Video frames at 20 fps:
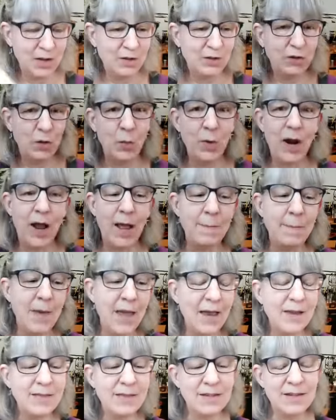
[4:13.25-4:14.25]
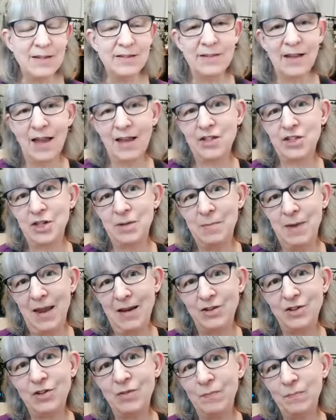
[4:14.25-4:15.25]
So when I made these, I actually
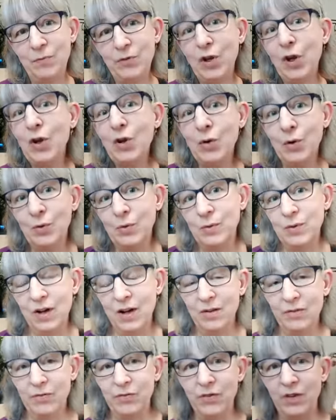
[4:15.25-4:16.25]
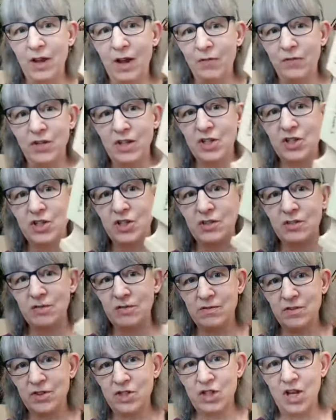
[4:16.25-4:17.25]
made two of each
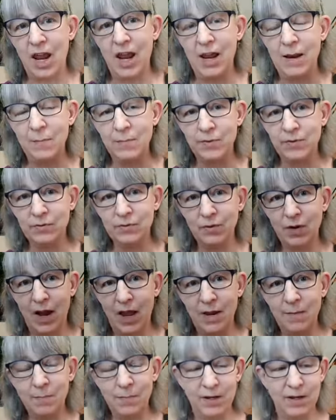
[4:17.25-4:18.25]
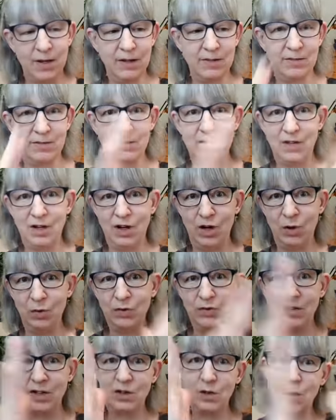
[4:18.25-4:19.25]
shape, right? Because,
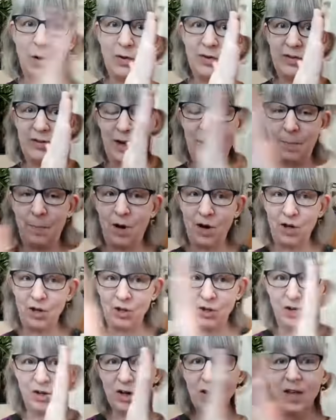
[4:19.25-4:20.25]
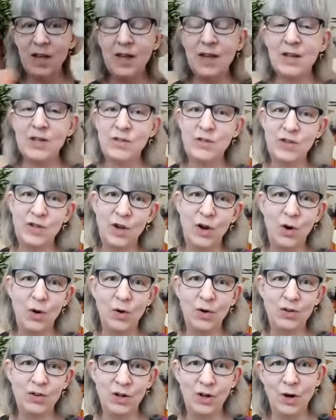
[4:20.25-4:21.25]
it's like you always get a partner.
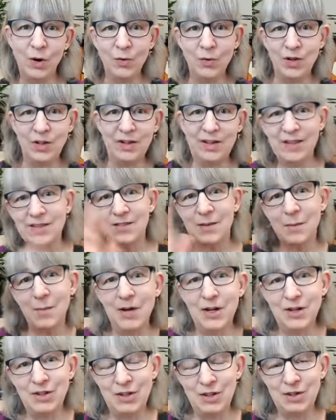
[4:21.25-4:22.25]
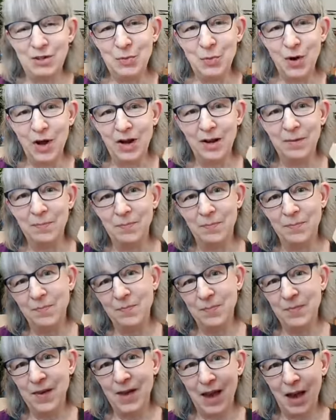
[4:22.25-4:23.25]
So, get somebody that you want to
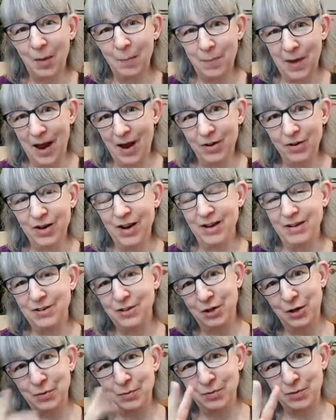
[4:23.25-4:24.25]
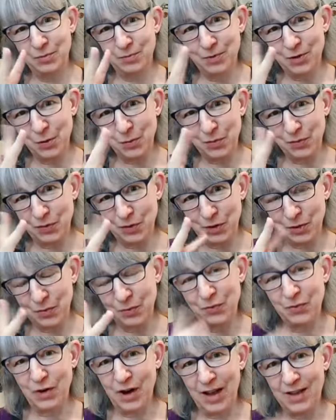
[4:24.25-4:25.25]
help out, and, two of you,
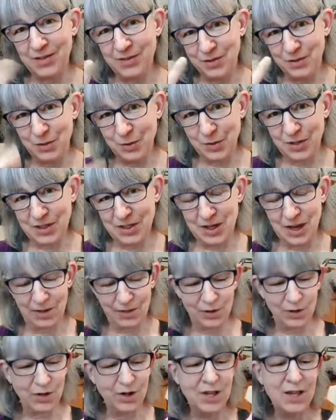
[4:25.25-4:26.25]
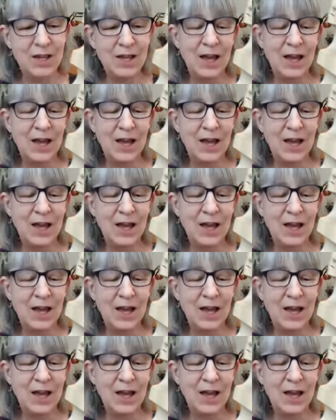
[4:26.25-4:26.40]
friends, do it together.